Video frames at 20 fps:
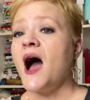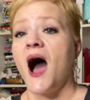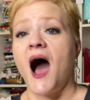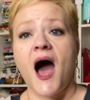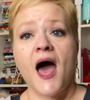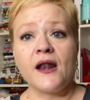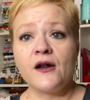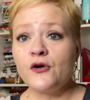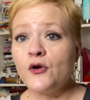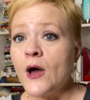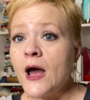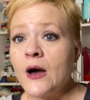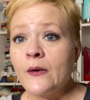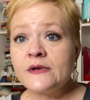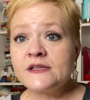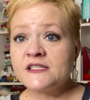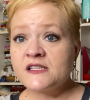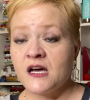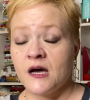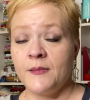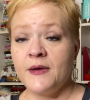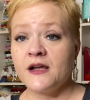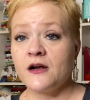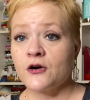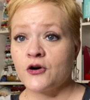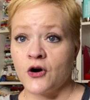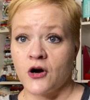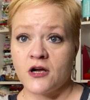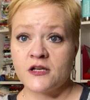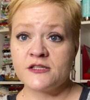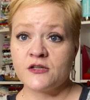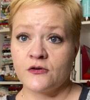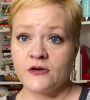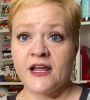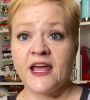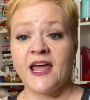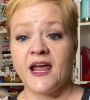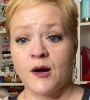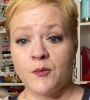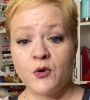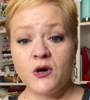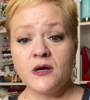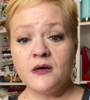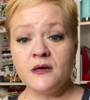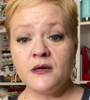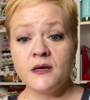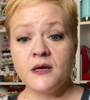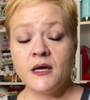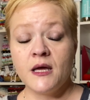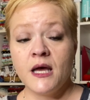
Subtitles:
I don't know how it's coming across on camera,